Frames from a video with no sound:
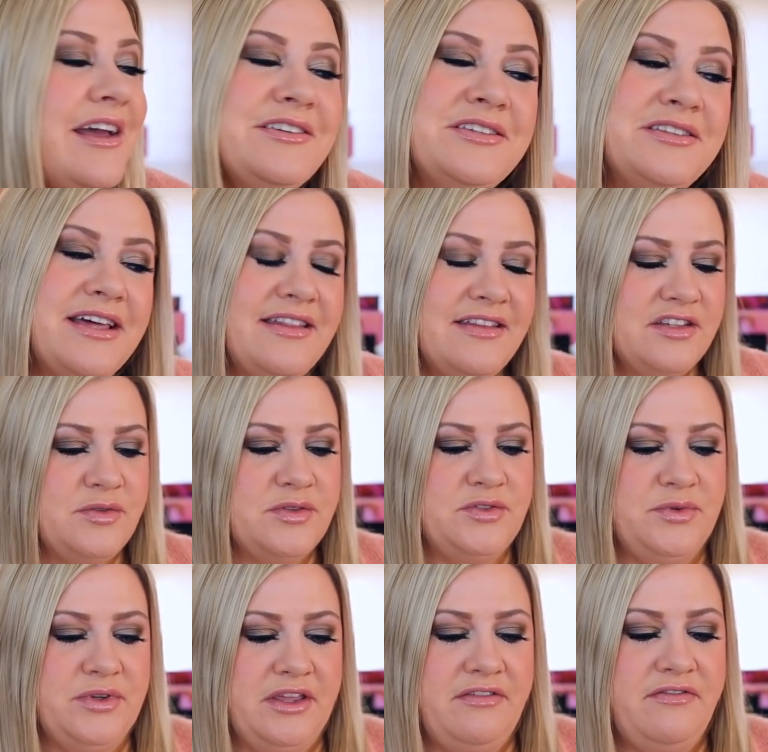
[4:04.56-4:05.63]
I also thought this
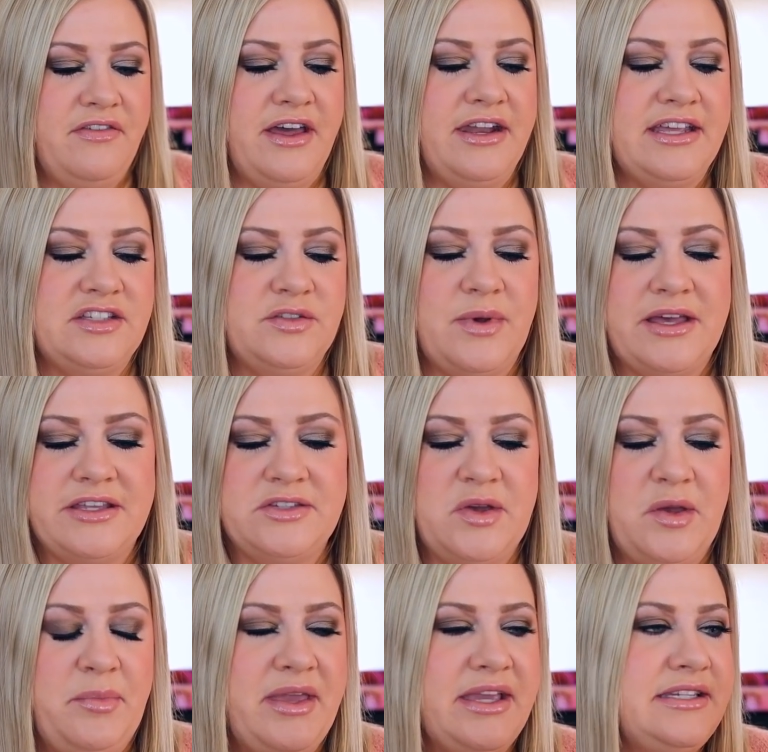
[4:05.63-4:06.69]
was really fun as well, so
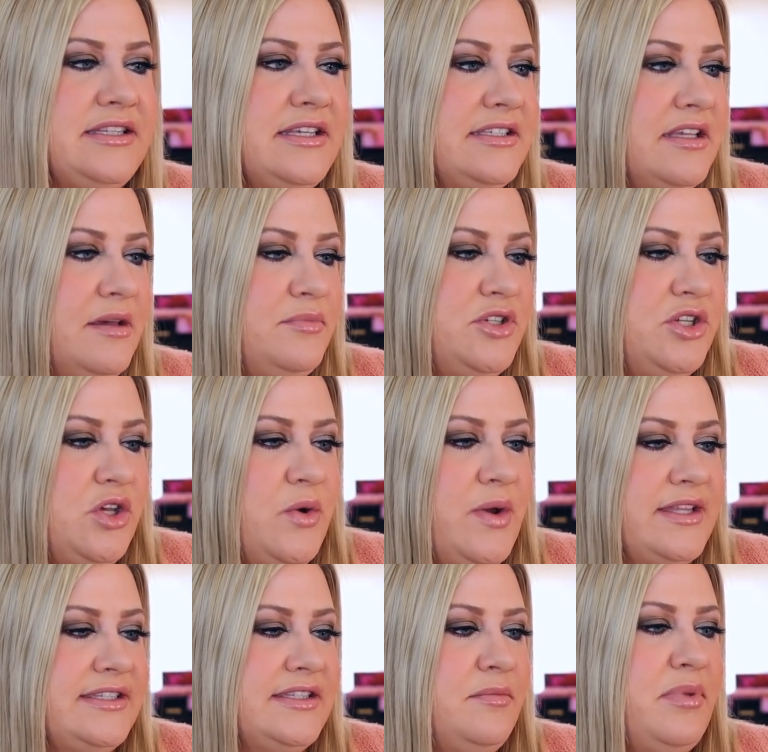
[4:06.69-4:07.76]
I picked this up too.
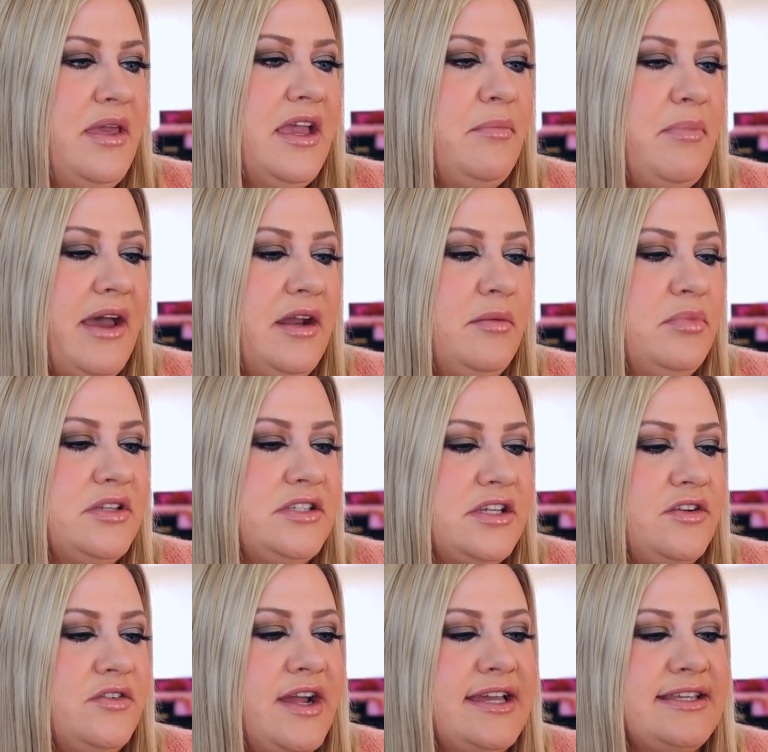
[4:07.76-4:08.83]
It's the Pink Pineapple
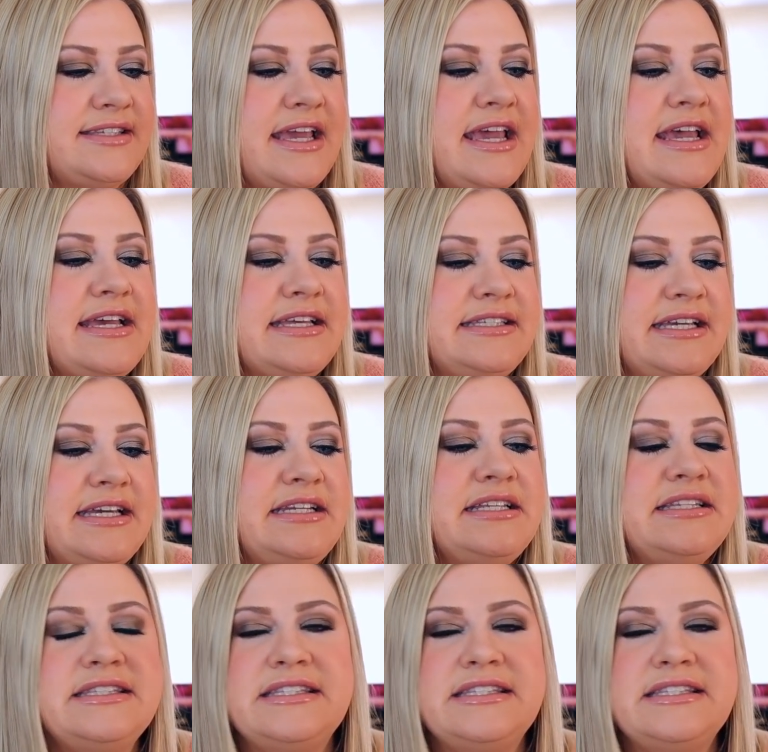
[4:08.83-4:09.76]
Sunrise Sand and